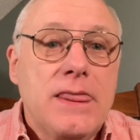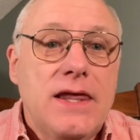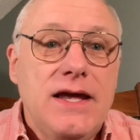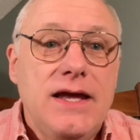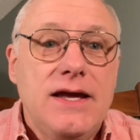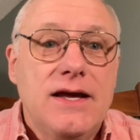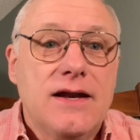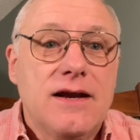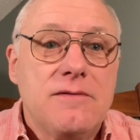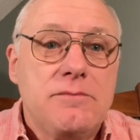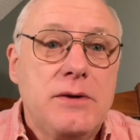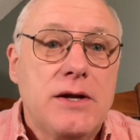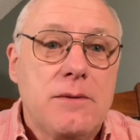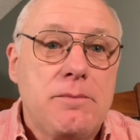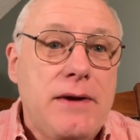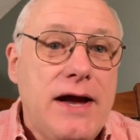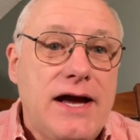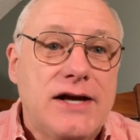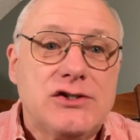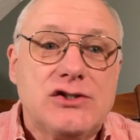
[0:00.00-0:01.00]
and I've been a
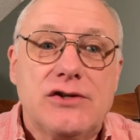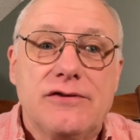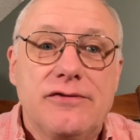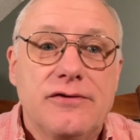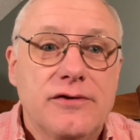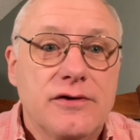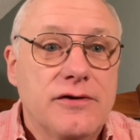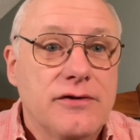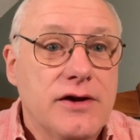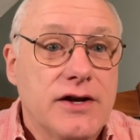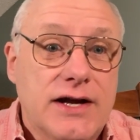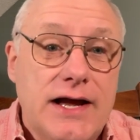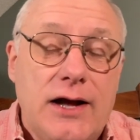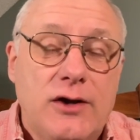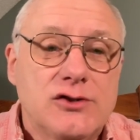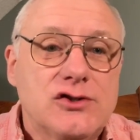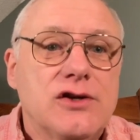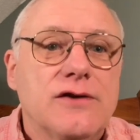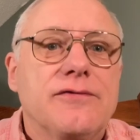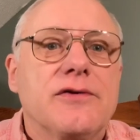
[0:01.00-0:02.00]
pastor and a
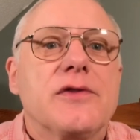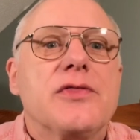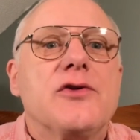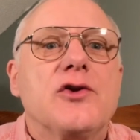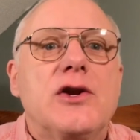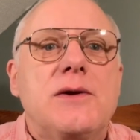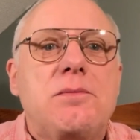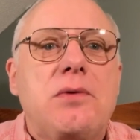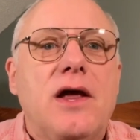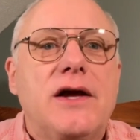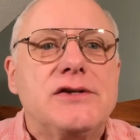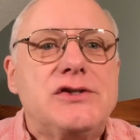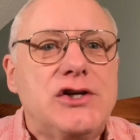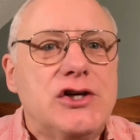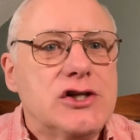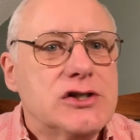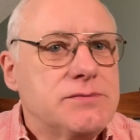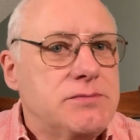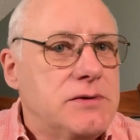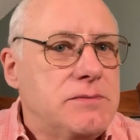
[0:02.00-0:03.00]
counselor for 30 plus
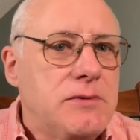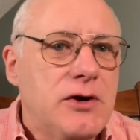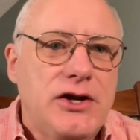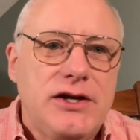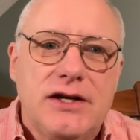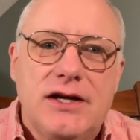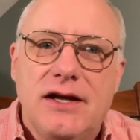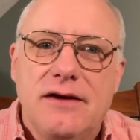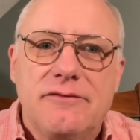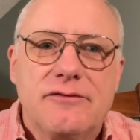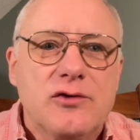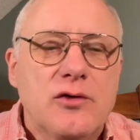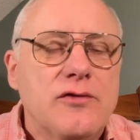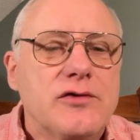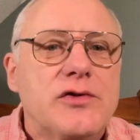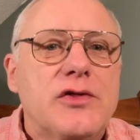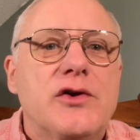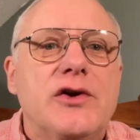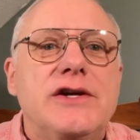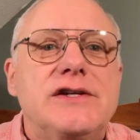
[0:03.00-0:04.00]
years, been married to Kim for over
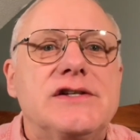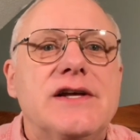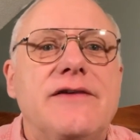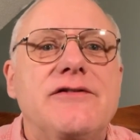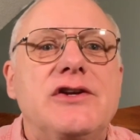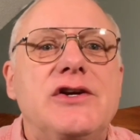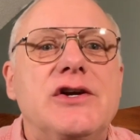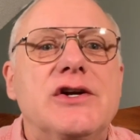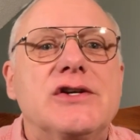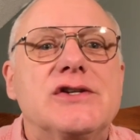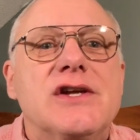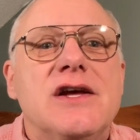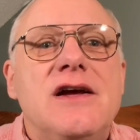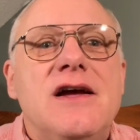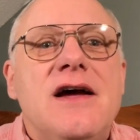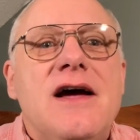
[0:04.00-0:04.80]
37 years.